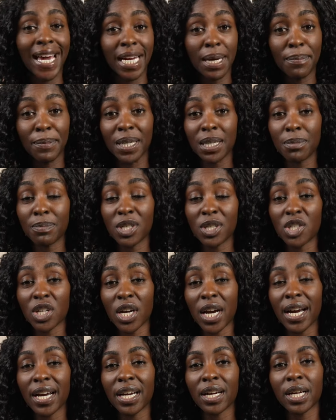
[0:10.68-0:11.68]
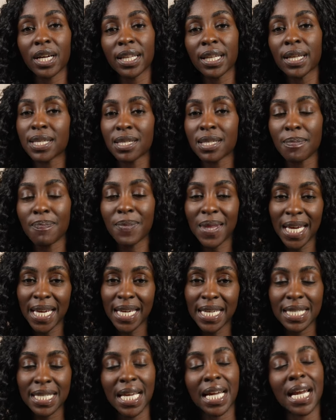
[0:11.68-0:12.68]
And I'm gonna be sharing some
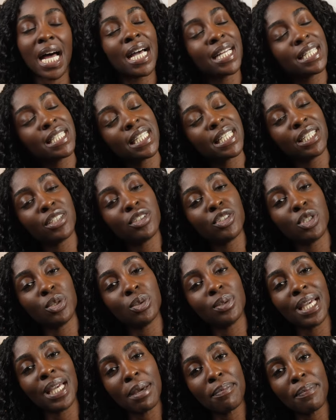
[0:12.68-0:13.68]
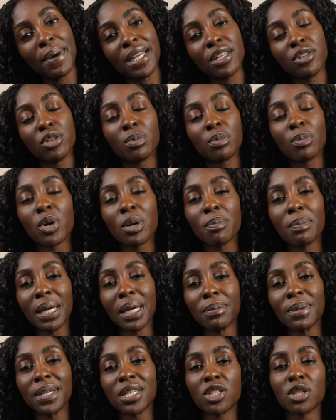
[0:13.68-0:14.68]
things that I did to get my newborn
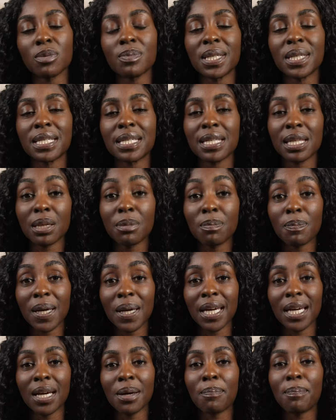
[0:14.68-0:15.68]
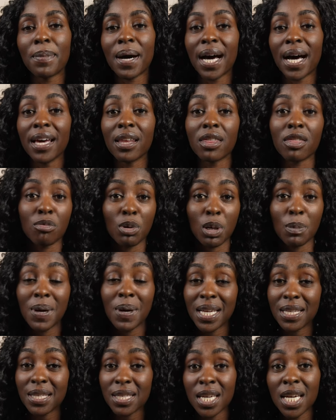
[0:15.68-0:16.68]
baby to be sleeping by three
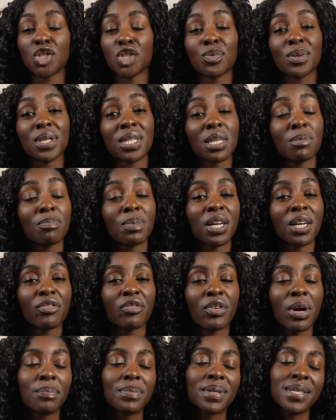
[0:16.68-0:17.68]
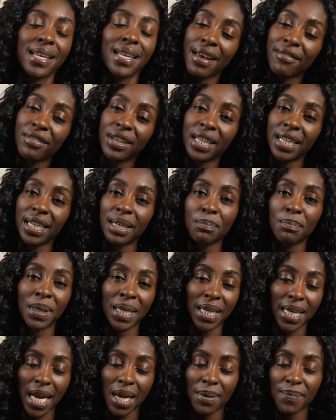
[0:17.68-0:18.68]
months. She was sleeping from seven
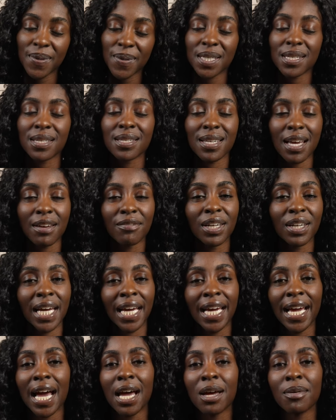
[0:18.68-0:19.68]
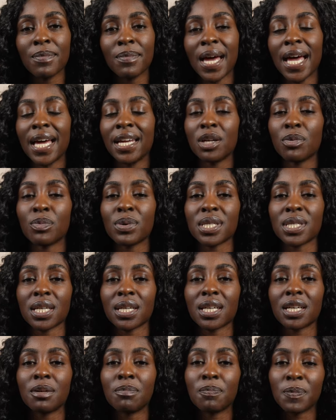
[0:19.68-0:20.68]
p m to seven a m and it was a
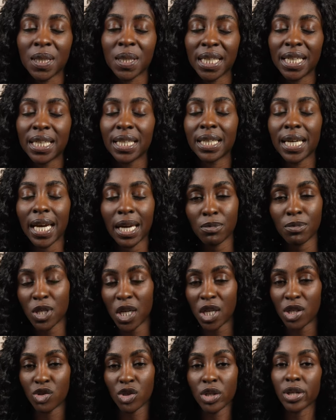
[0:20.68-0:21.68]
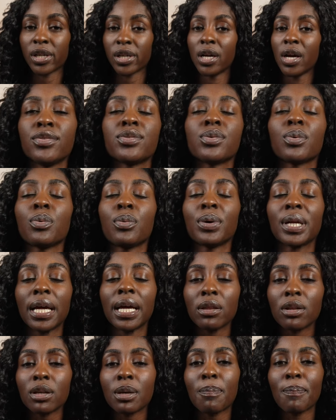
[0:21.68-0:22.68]
complete game changer. So when I
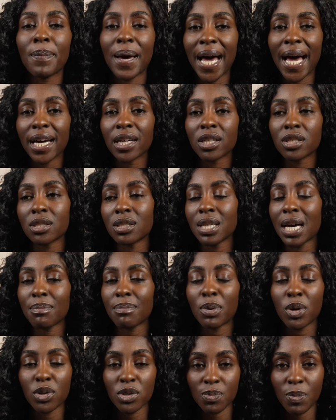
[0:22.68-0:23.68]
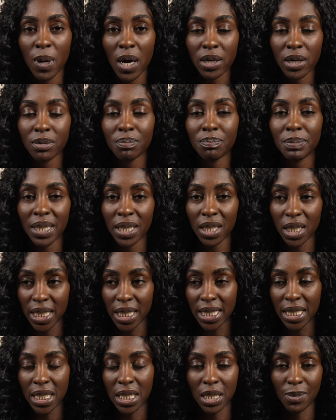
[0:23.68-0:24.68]
look back to that postpartum
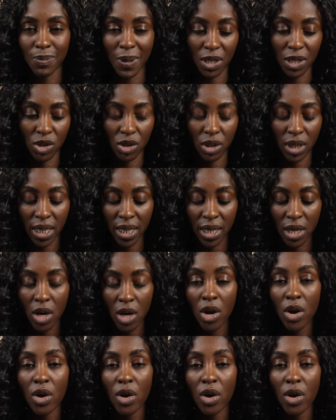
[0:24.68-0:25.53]
period, especially